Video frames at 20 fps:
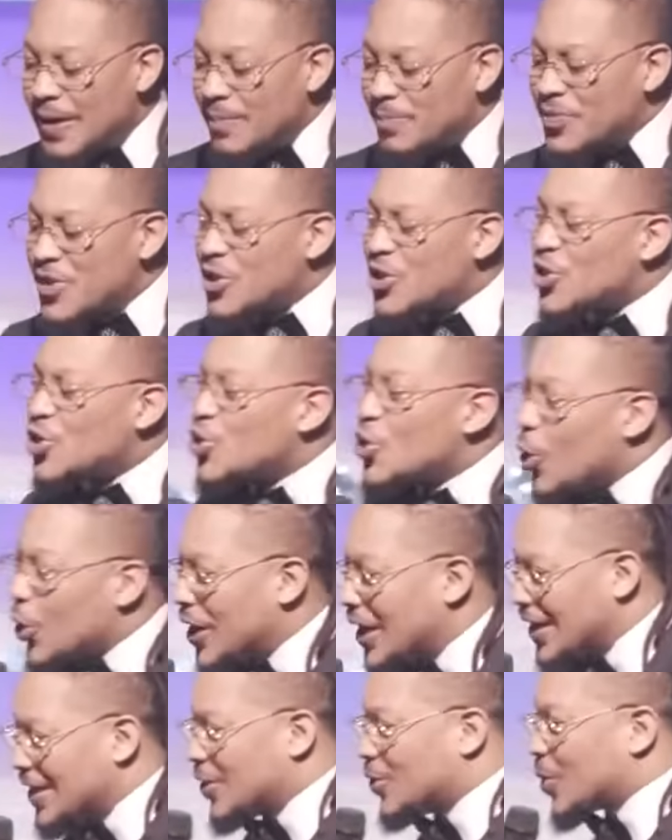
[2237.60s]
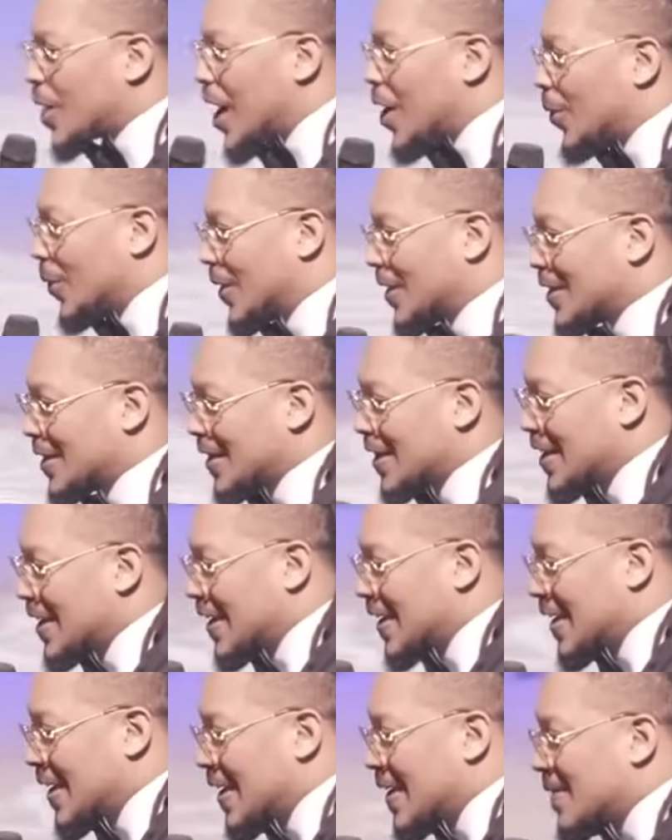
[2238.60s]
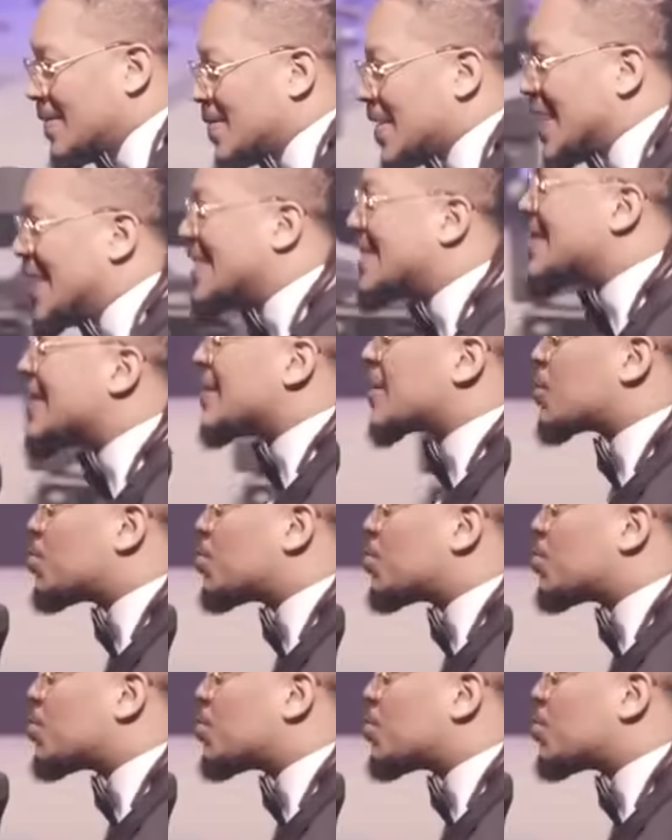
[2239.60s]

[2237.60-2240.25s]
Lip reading: solid ground. It is